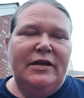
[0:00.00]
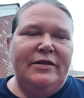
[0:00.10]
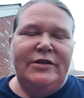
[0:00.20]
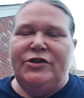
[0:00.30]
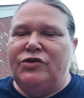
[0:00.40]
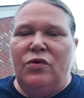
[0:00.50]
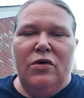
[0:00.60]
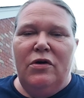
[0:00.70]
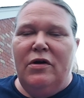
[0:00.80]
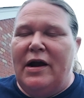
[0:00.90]
this
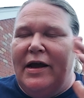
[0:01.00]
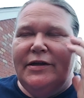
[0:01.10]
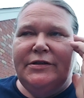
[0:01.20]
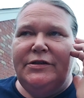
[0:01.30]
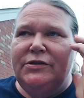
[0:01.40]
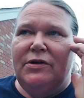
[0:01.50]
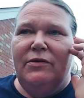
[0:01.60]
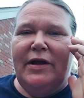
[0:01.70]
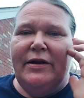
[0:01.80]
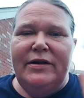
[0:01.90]
store has, you know,
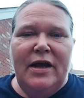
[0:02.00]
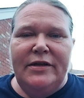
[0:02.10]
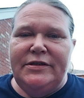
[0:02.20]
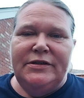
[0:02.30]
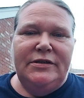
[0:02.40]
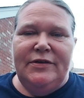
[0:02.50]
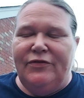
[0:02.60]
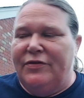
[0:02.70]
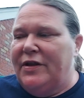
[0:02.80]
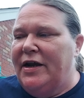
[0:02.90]
like nuts and
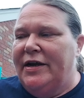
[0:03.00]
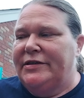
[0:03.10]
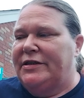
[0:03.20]
different things,